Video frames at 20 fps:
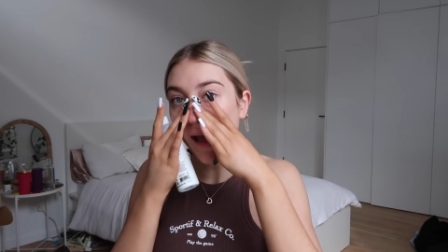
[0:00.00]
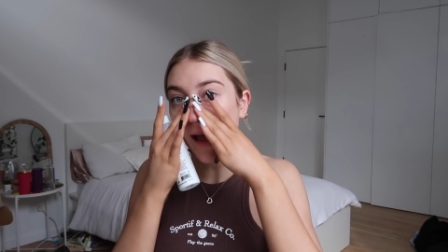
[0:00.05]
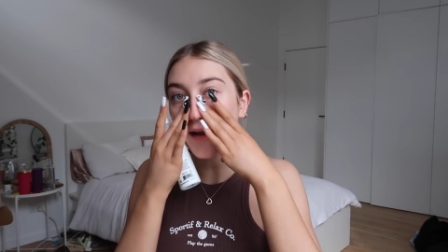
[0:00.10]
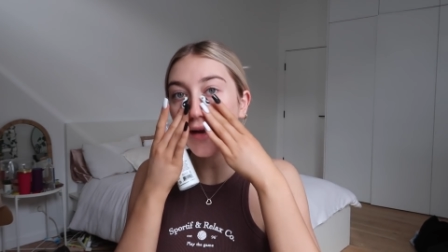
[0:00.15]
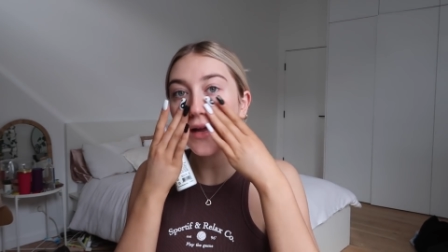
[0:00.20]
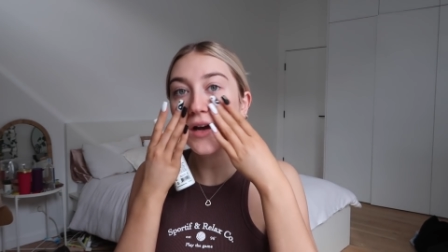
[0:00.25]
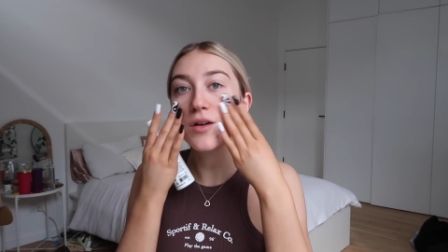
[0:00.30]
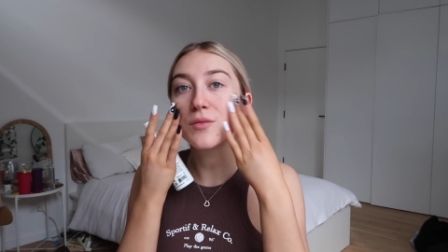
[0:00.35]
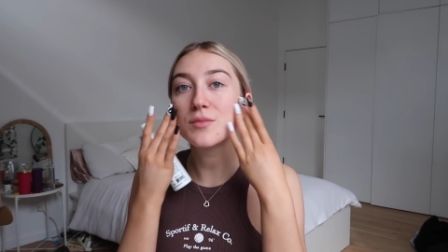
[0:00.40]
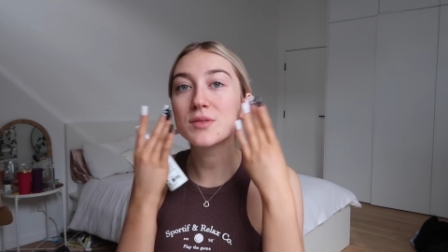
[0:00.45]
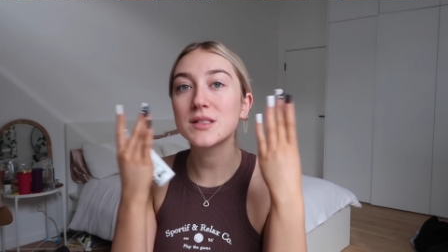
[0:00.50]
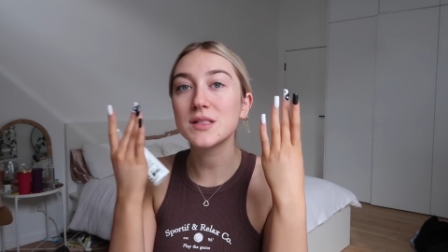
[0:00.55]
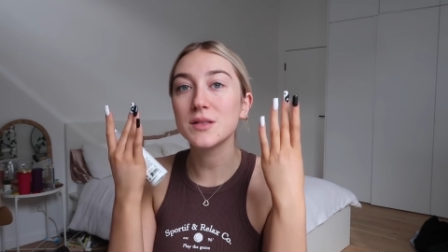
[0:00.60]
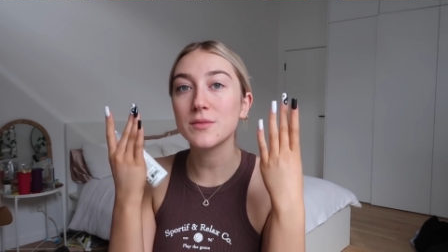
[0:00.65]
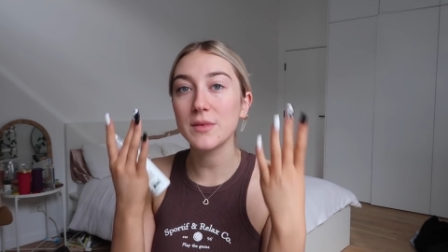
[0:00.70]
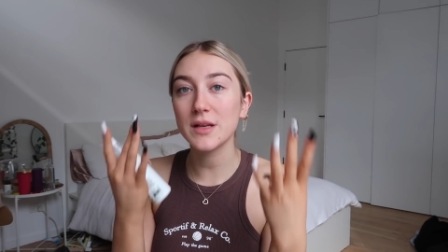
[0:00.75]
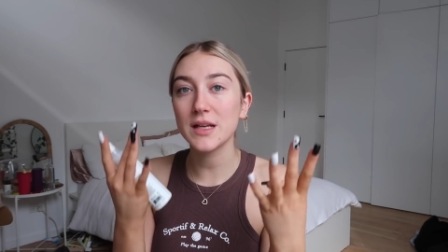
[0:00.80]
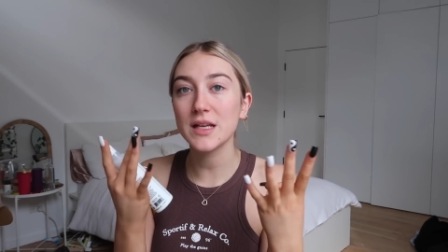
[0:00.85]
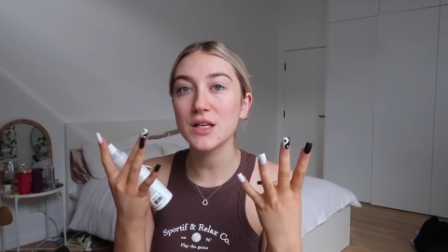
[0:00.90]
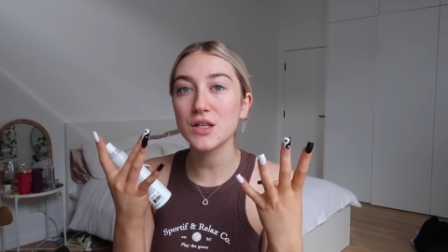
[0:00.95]
and helps
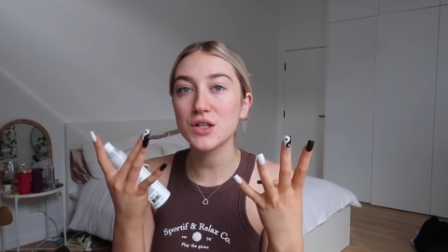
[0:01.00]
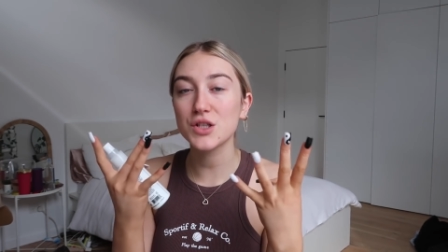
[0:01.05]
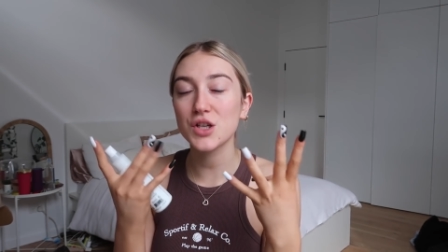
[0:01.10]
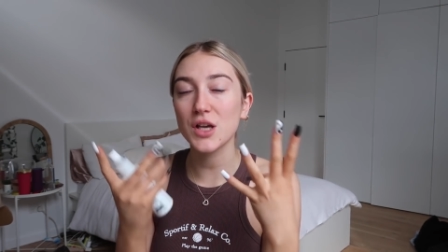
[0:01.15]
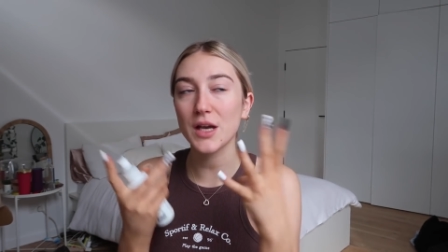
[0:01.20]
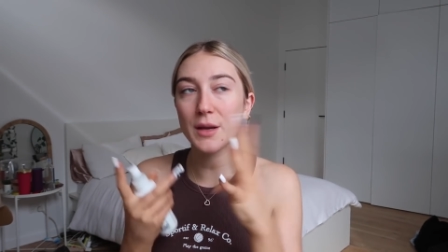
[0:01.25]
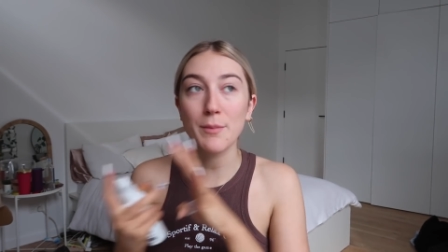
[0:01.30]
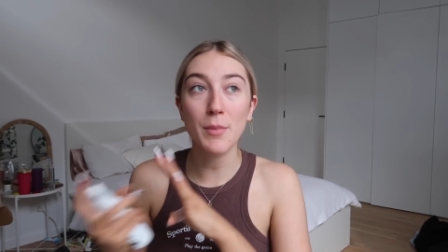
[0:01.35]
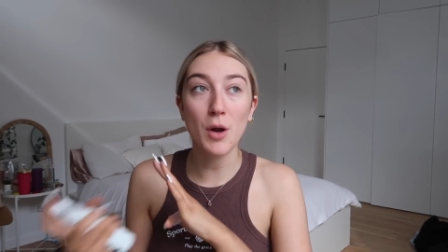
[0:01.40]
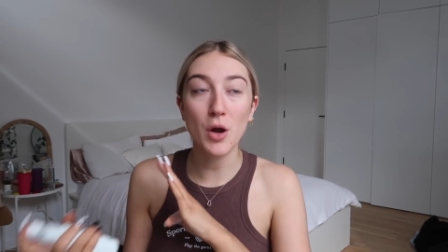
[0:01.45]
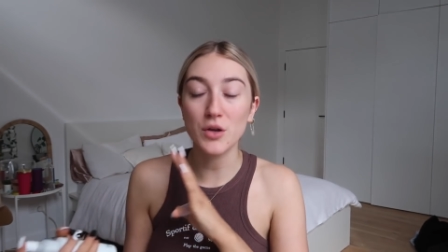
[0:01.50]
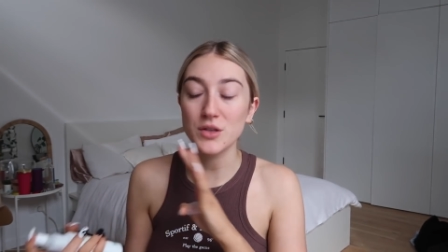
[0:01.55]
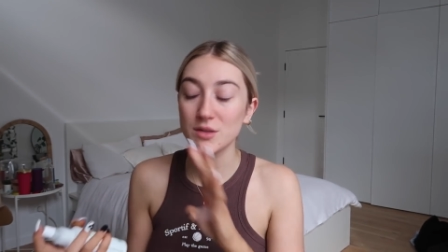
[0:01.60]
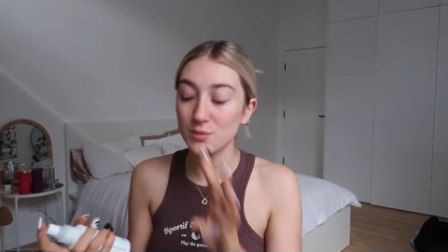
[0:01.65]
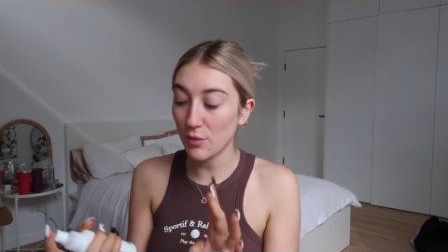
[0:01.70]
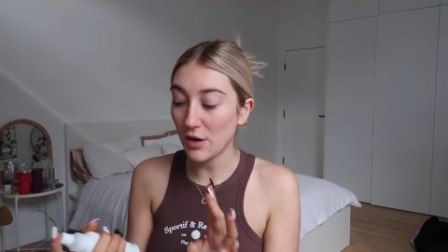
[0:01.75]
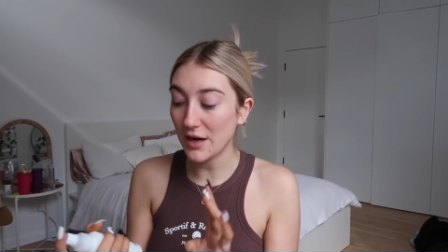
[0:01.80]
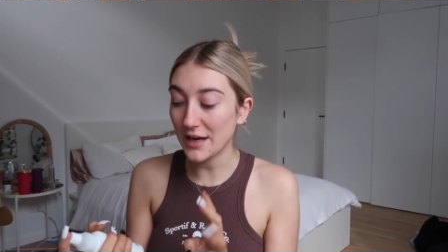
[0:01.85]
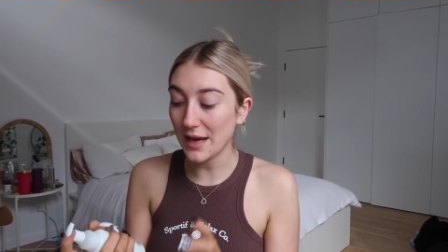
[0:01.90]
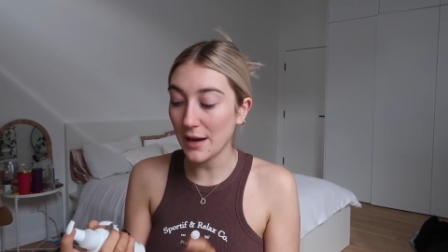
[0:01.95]
diminish like
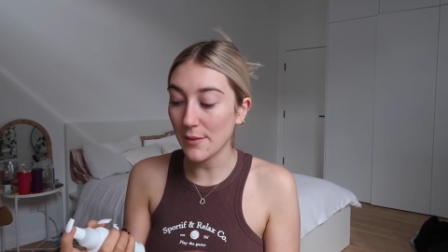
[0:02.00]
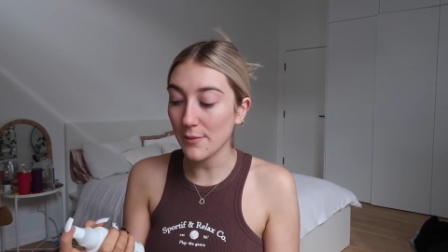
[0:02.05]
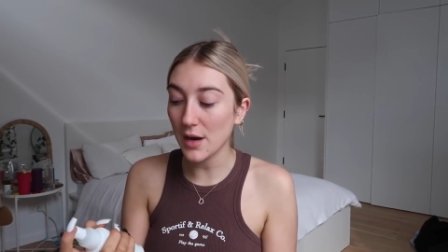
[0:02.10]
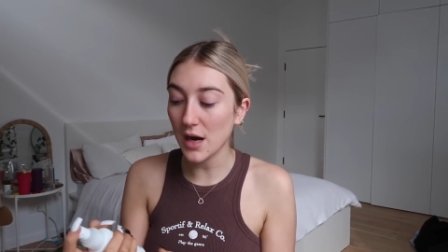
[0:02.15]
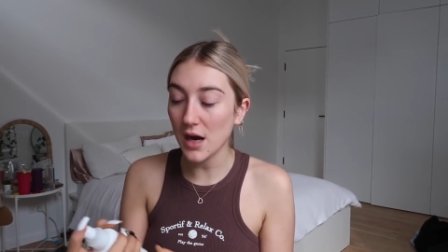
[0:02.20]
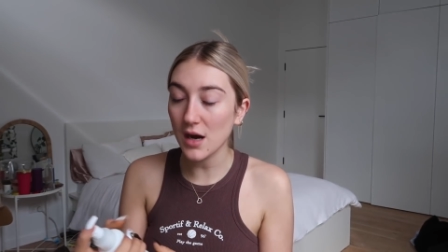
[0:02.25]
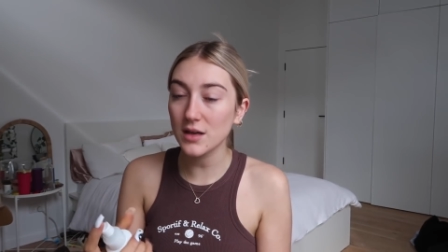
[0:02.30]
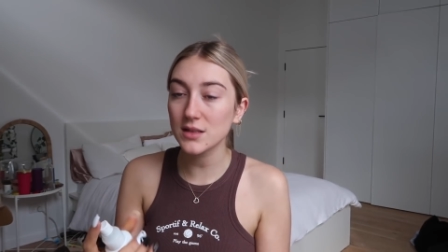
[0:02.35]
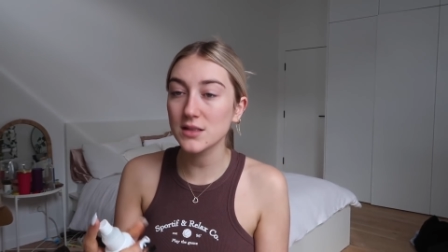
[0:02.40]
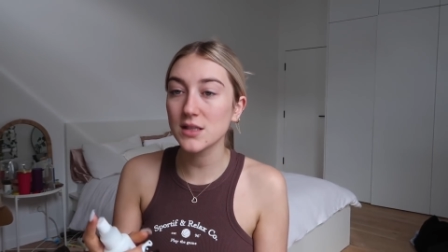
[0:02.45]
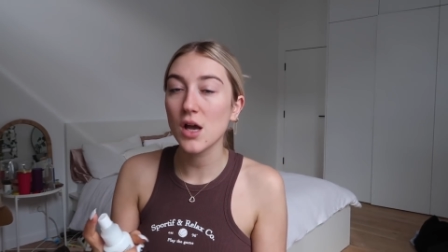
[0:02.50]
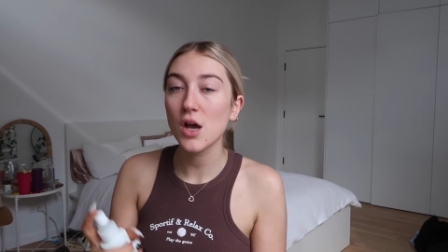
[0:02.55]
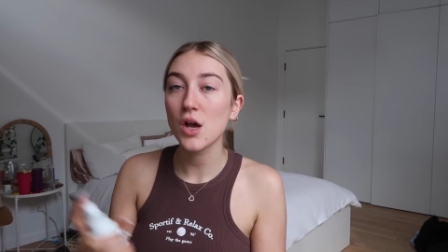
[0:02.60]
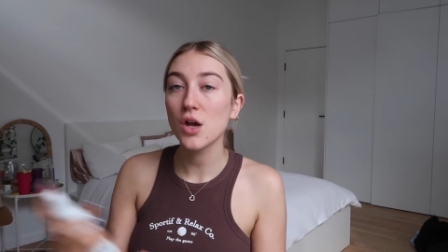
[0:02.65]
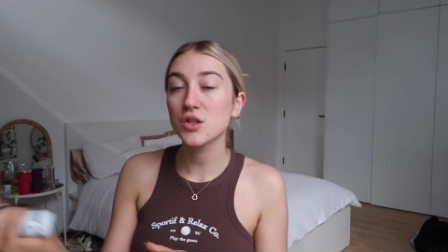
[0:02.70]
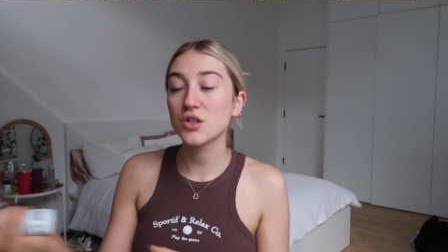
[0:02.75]
post-breakout marks.